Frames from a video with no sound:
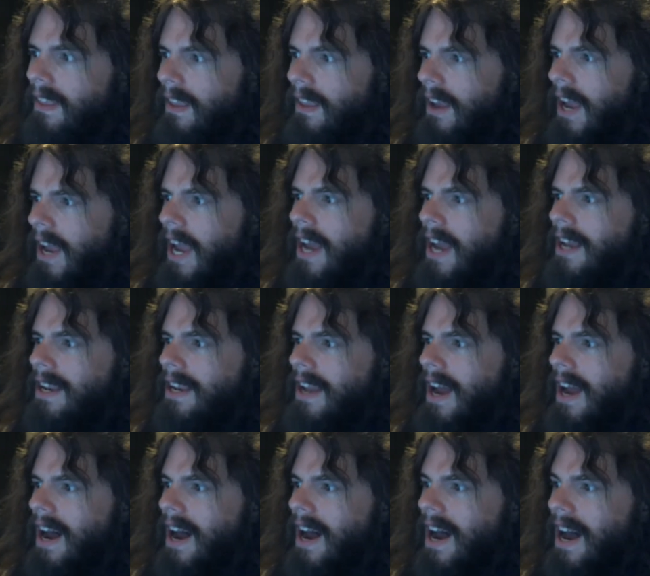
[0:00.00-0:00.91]
And
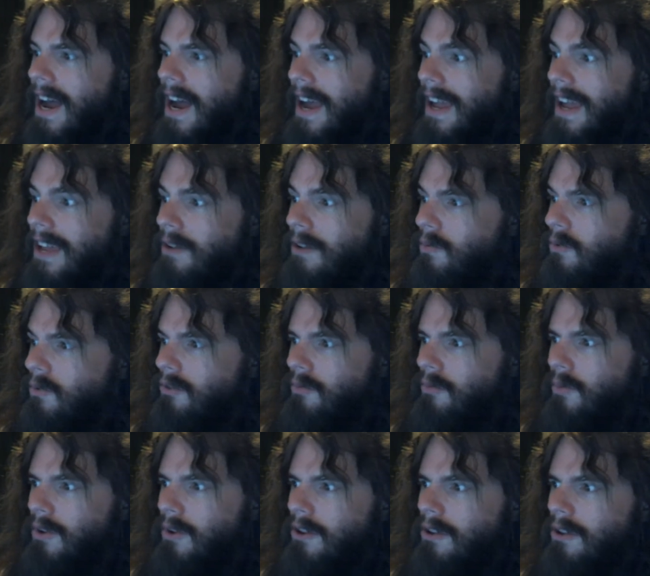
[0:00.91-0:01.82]
I was
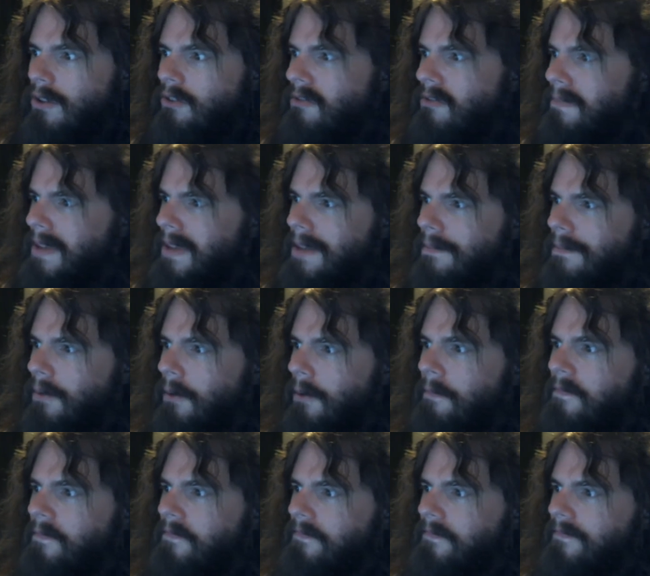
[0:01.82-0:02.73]
one of those people
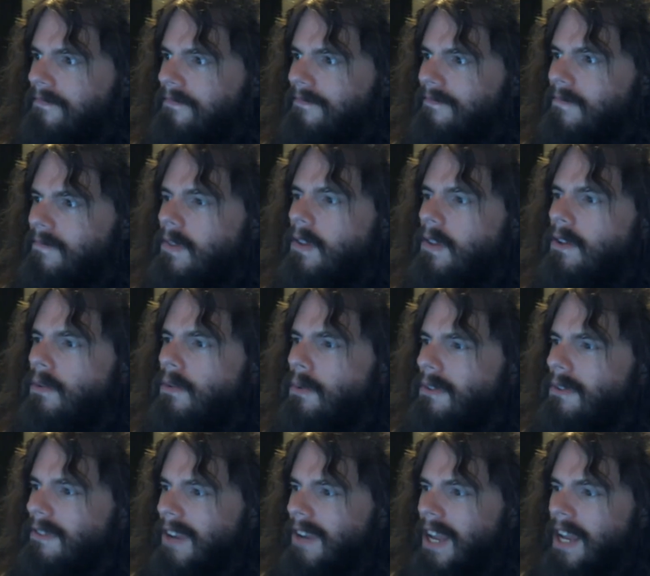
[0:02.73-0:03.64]
who
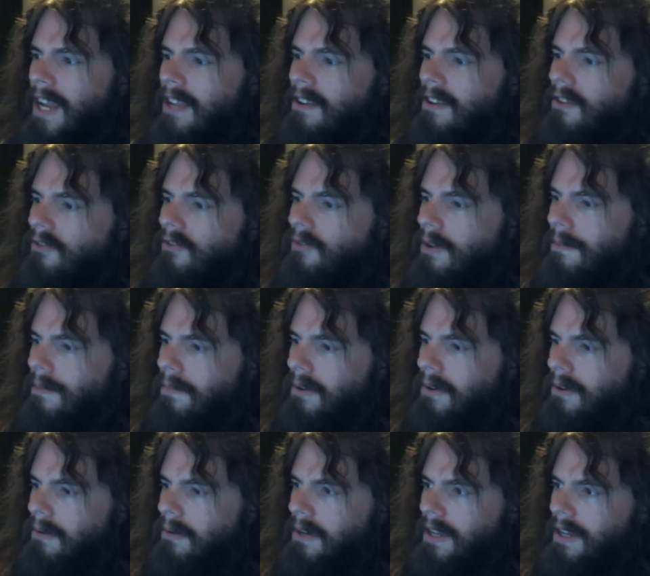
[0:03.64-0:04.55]
was an anti
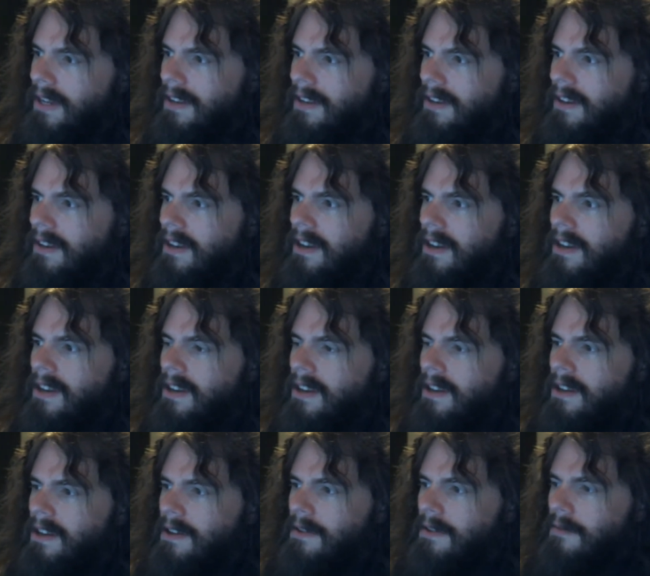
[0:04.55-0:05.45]
Trumper who didn't
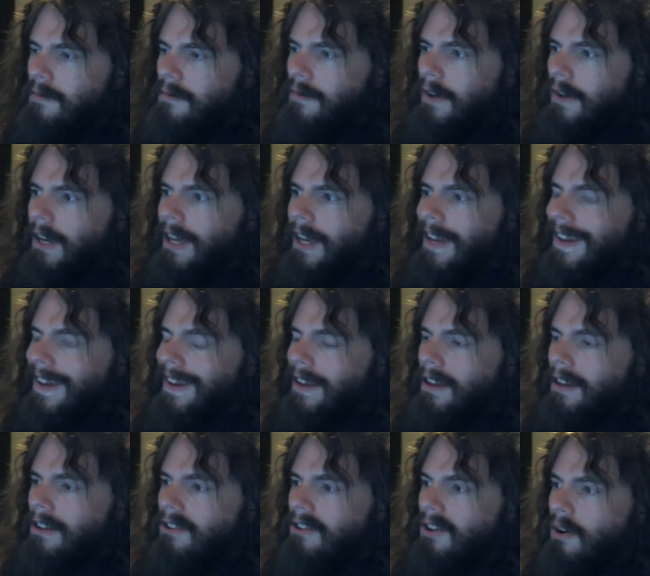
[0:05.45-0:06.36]

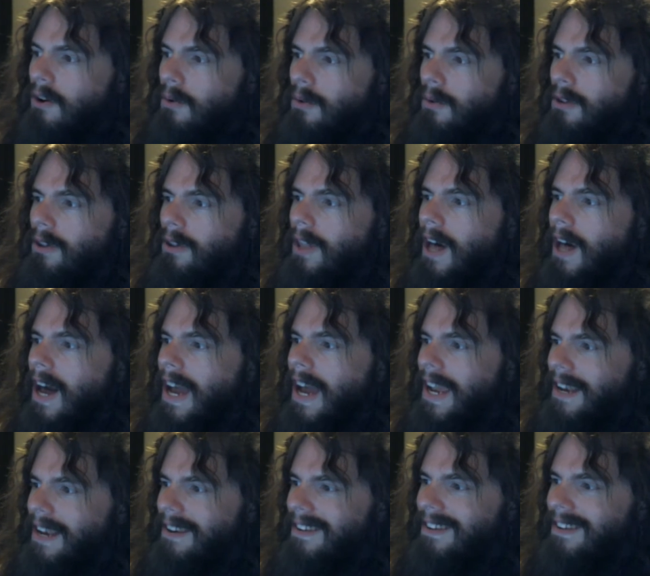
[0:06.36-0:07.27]
fucking toe the
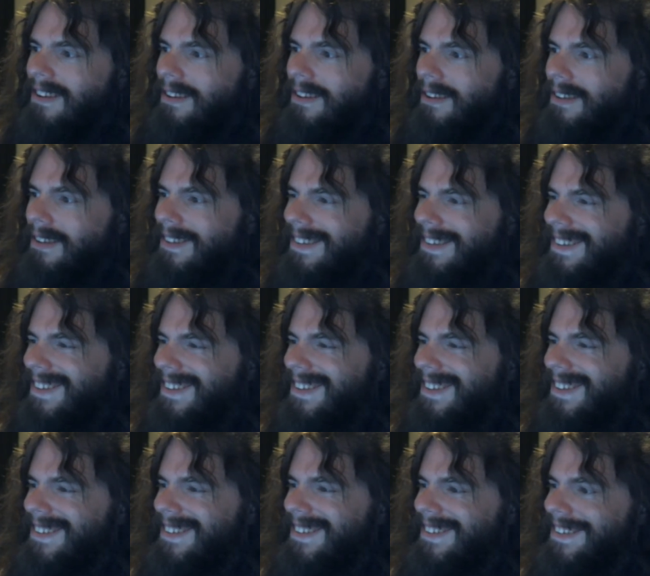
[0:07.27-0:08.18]
line.
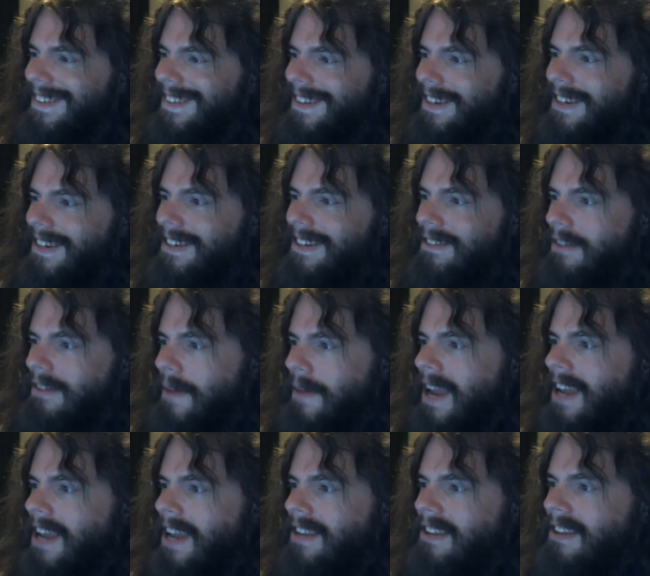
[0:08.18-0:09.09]
Because I'm
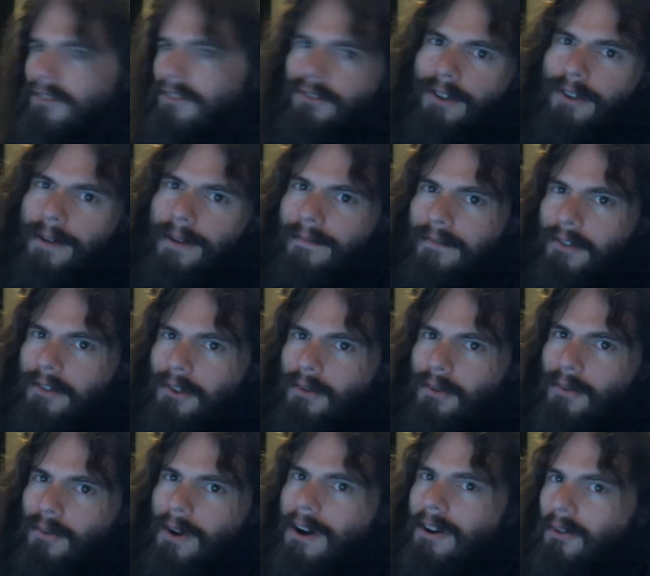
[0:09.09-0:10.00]
anti Trump for the
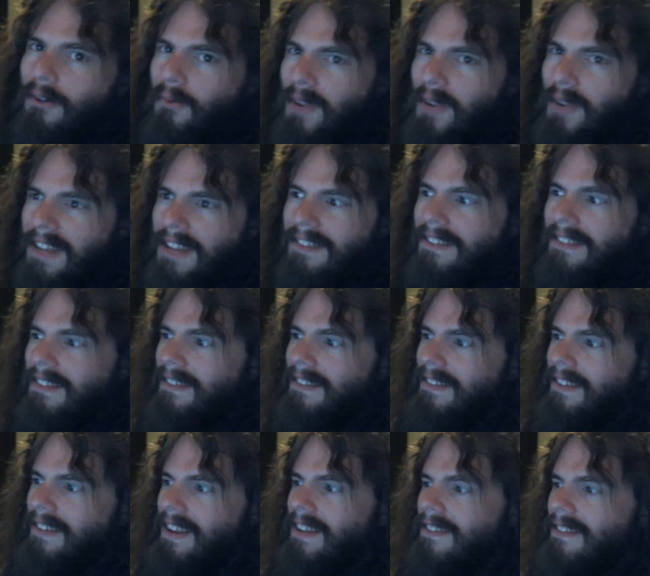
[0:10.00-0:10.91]
wrong
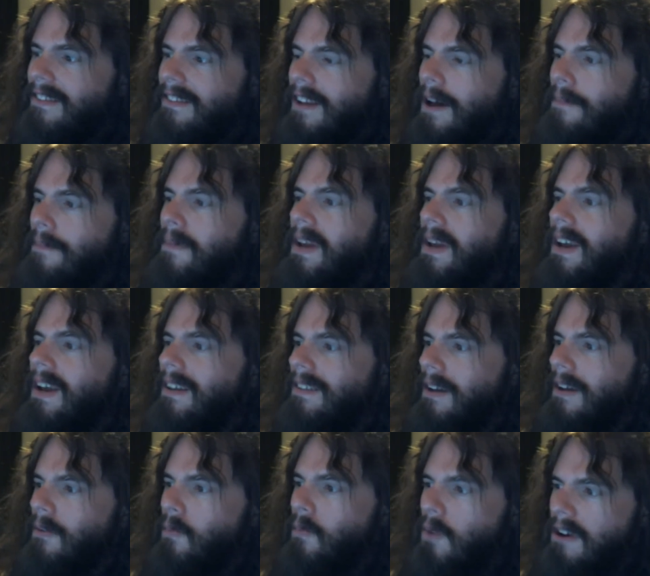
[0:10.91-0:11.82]
reasons, and it's not because
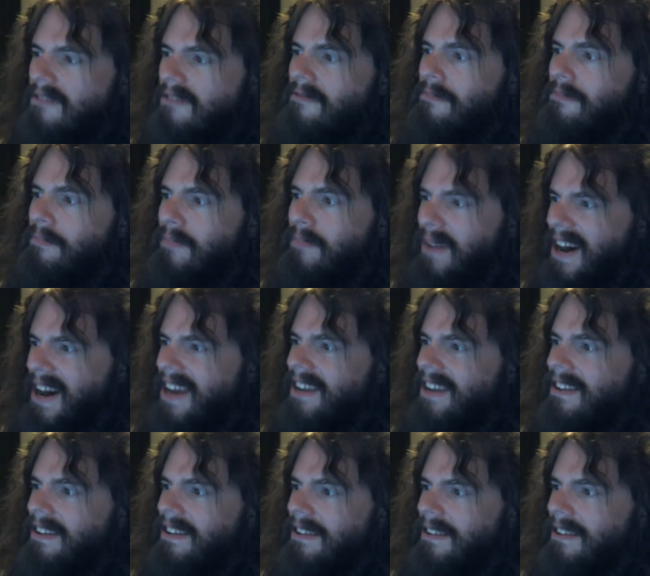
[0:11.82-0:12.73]
I love
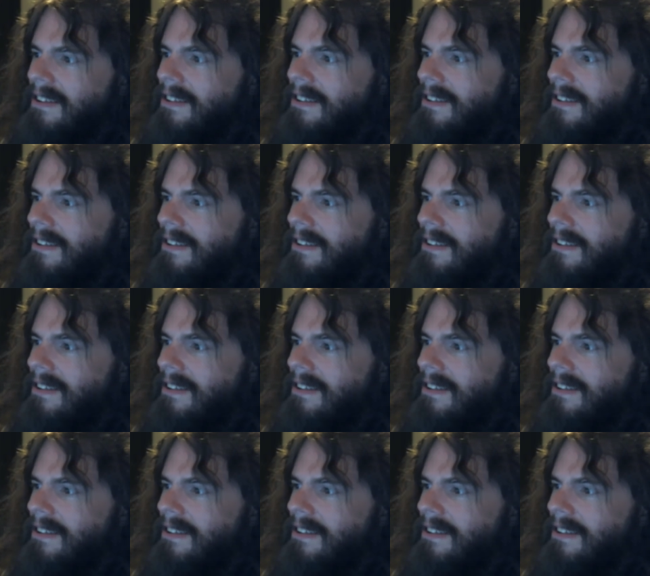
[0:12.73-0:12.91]
Biden.